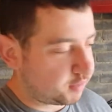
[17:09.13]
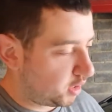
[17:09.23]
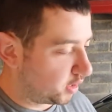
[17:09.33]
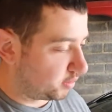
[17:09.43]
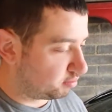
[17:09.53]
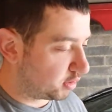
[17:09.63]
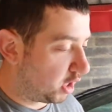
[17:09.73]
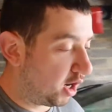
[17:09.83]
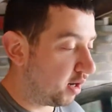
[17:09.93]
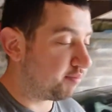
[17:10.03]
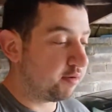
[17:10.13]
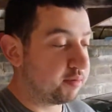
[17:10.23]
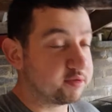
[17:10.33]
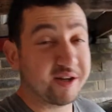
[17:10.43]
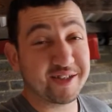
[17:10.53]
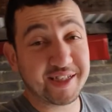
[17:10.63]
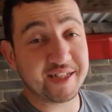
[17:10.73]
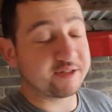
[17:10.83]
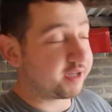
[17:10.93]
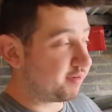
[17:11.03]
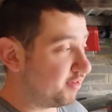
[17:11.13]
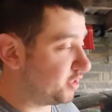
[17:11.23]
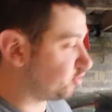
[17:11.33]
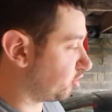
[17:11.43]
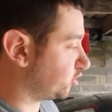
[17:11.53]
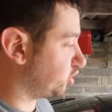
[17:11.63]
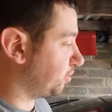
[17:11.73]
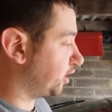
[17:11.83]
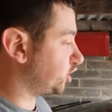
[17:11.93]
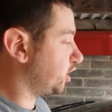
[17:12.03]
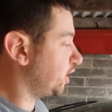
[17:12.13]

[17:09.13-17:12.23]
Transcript: I got heart problems, like I said, so I can't really struggle too much.